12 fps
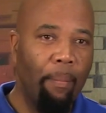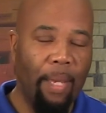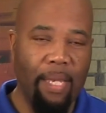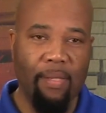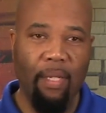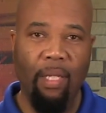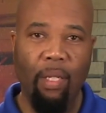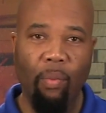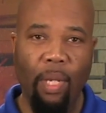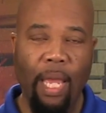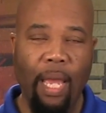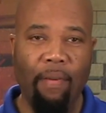basically
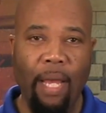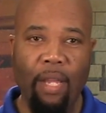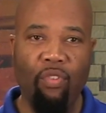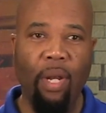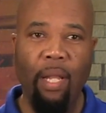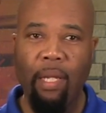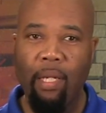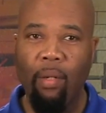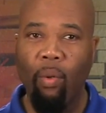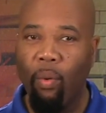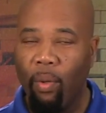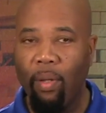we have hydraulic
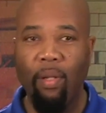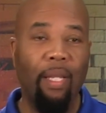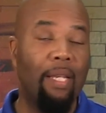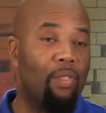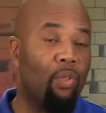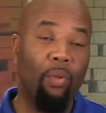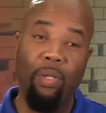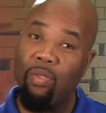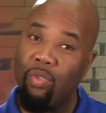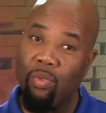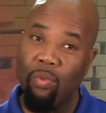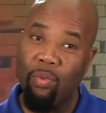oil that's going
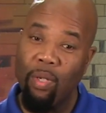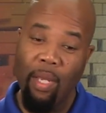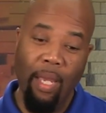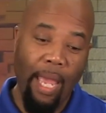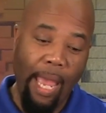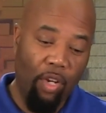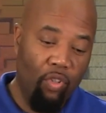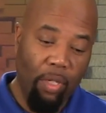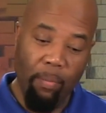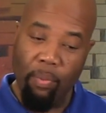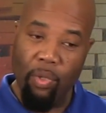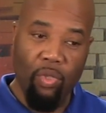to
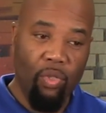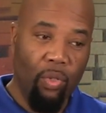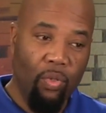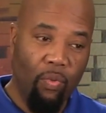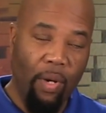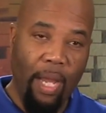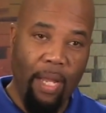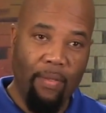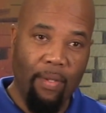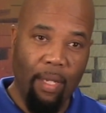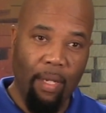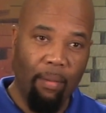actually push those
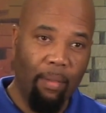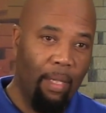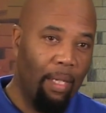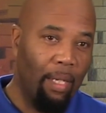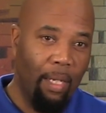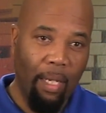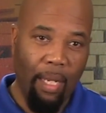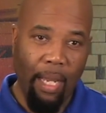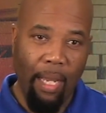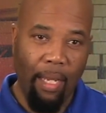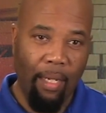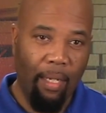rods in
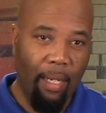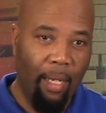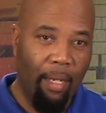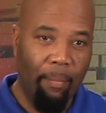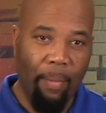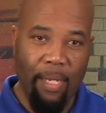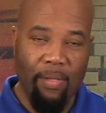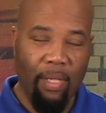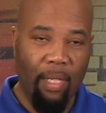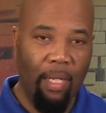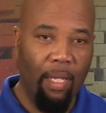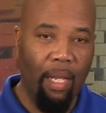and
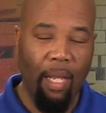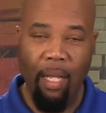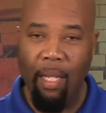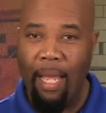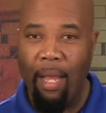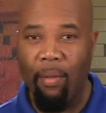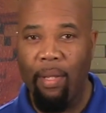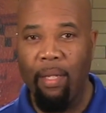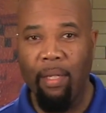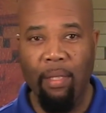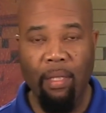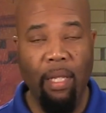basically allow
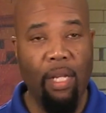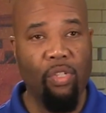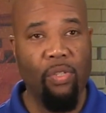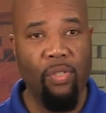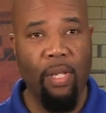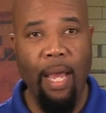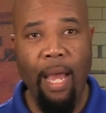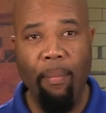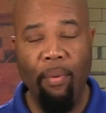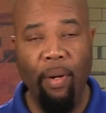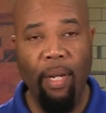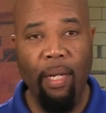the clutches to
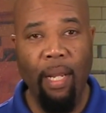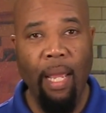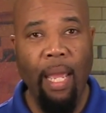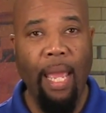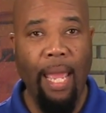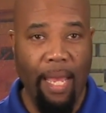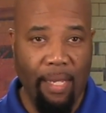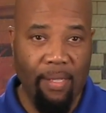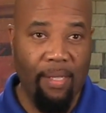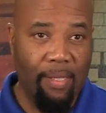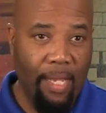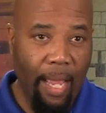operate as
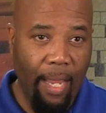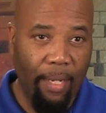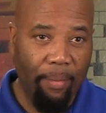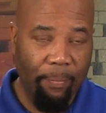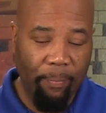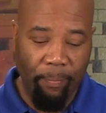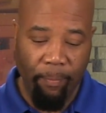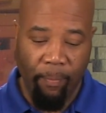designed.